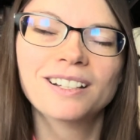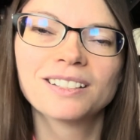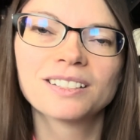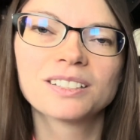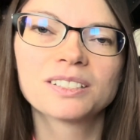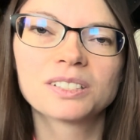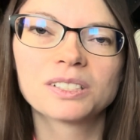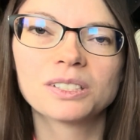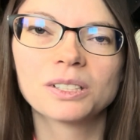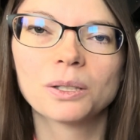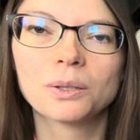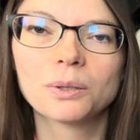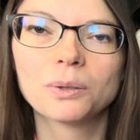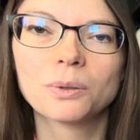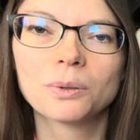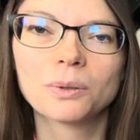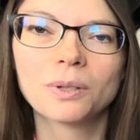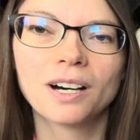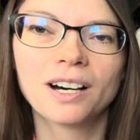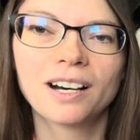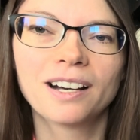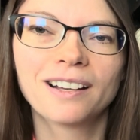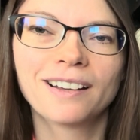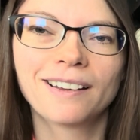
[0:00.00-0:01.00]

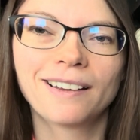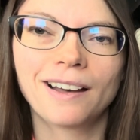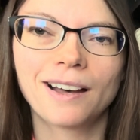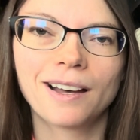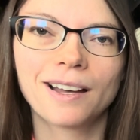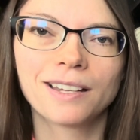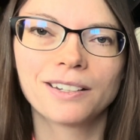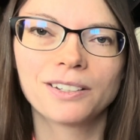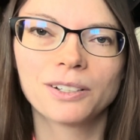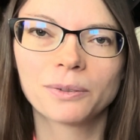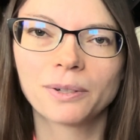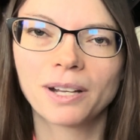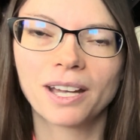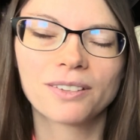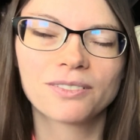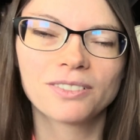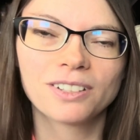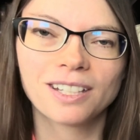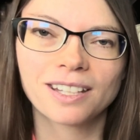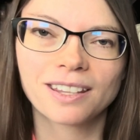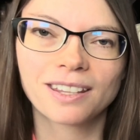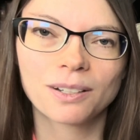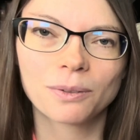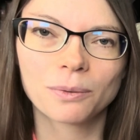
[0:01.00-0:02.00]
so I don't have
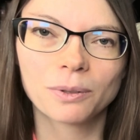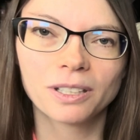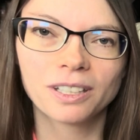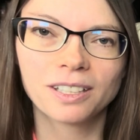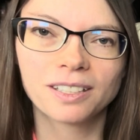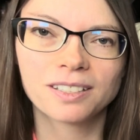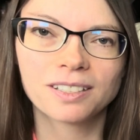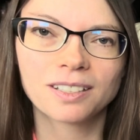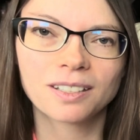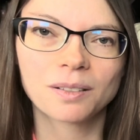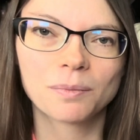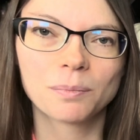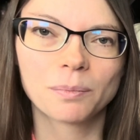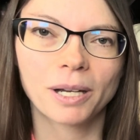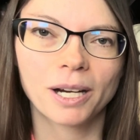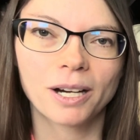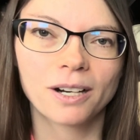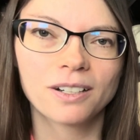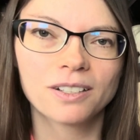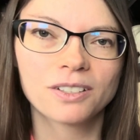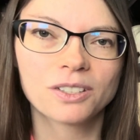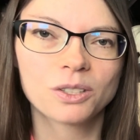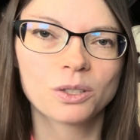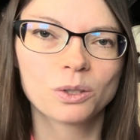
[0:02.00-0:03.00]
anything really to
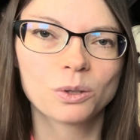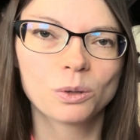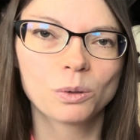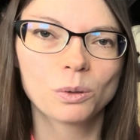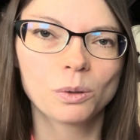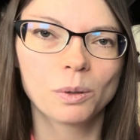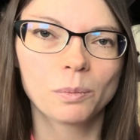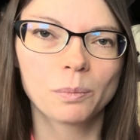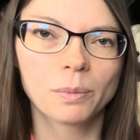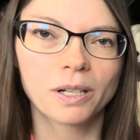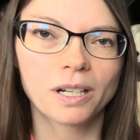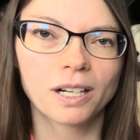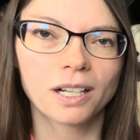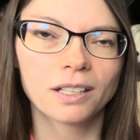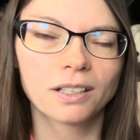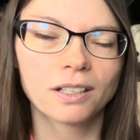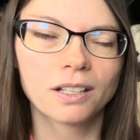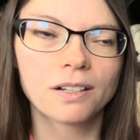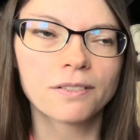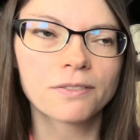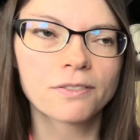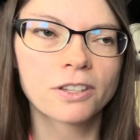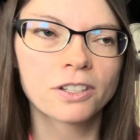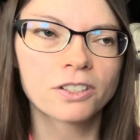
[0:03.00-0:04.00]
compare it to, but I
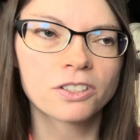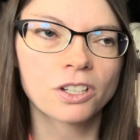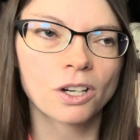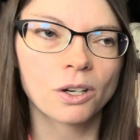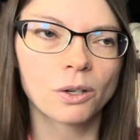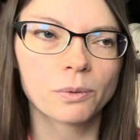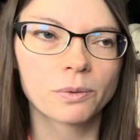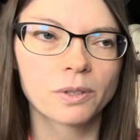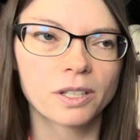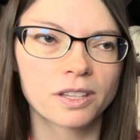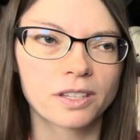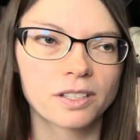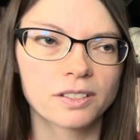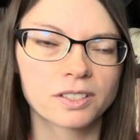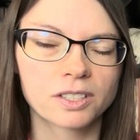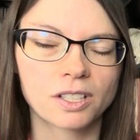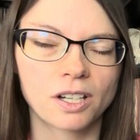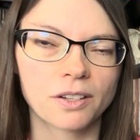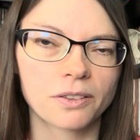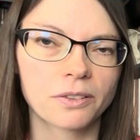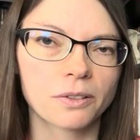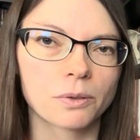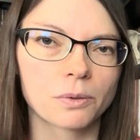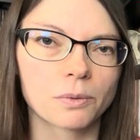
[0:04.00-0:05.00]
love the tone that this
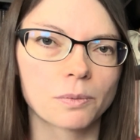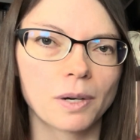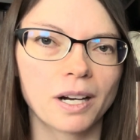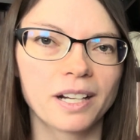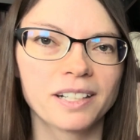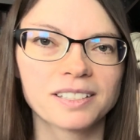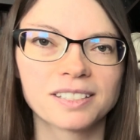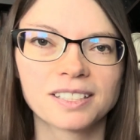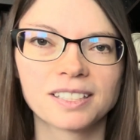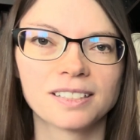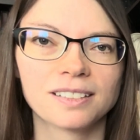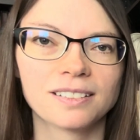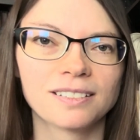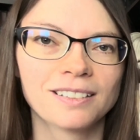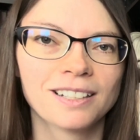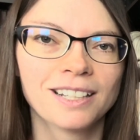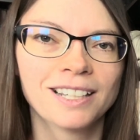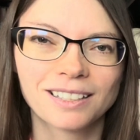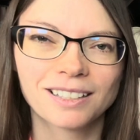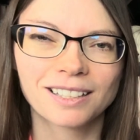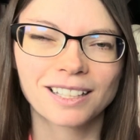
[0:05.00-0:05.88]
author writes in.